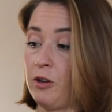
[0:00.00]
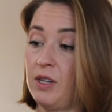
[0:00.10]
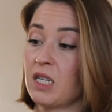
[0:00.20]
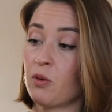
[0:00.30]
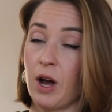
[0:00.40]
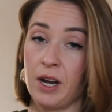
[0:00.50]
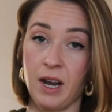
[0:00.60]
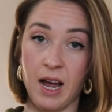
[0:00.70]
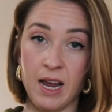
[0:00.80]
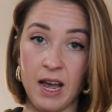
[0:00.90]
this
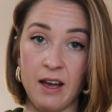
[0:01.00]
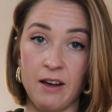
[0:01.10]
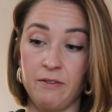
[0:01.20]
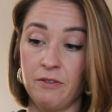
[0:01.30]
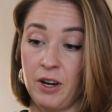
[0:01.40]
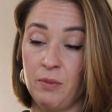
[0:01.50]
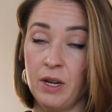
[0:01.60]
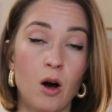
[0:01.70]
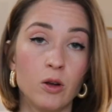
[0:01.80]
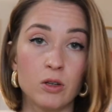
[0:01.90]
one, I have
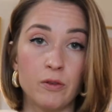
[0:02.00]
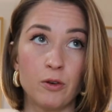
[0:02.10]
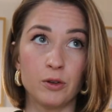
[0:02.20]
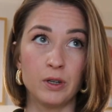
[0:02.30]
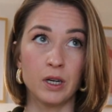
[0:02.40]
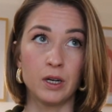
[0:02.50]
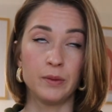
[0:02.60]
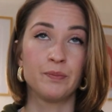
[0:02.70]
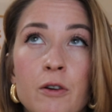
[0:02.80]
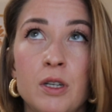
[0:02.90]
ribbing. Also for
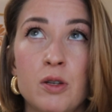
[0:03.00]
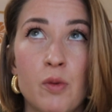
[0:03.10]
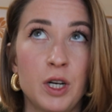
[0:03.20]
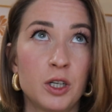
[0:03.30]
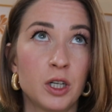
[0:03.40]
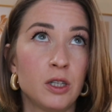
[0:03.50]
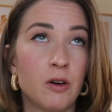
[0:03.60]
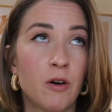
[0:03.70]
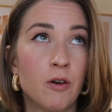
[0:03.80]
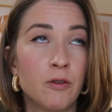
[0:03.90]
the sweatshirt
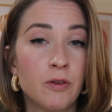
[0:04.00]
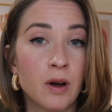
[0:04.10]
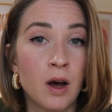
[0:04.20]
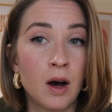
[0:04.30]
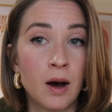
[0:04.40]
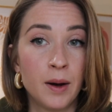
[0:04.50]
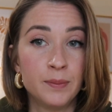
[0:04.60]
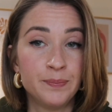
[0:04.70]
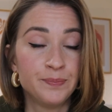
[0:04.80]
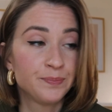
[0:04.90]
of
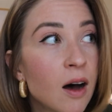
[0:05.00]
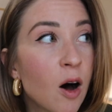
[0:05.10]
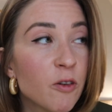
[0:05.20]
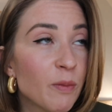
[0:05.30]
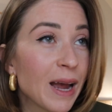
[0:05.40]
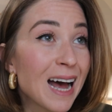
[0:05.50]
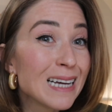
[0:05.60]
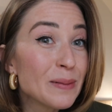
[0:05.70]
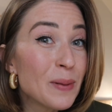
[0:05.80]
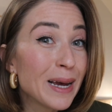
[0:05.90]
my
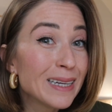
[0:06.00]
husband.